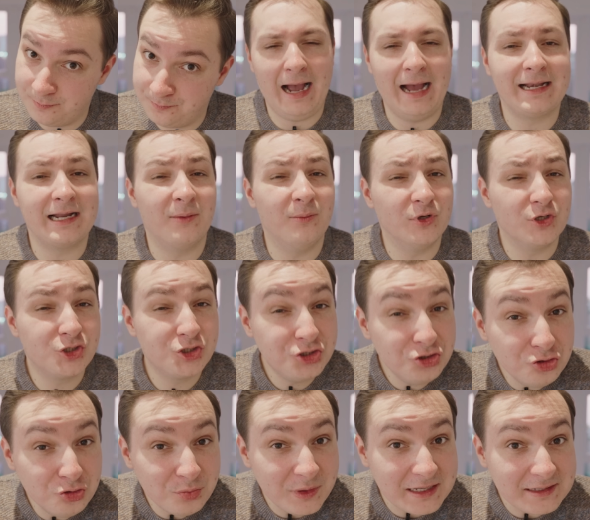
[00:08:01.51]
And I'm
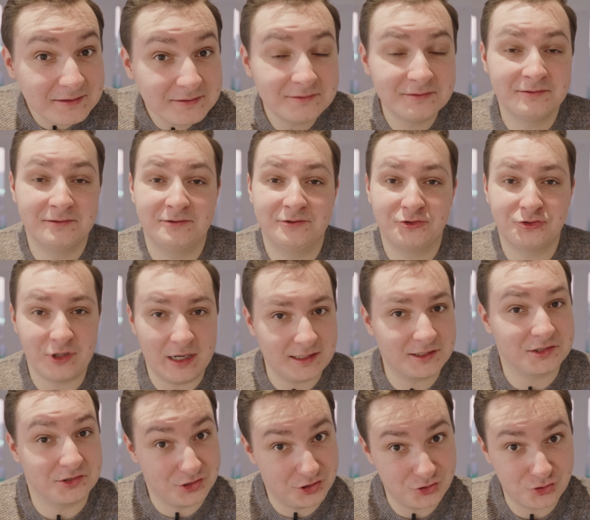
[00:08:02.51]
assuming
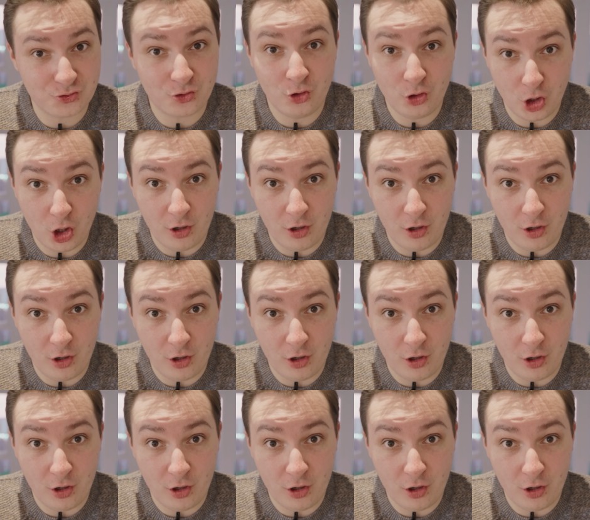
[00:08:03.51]
traction control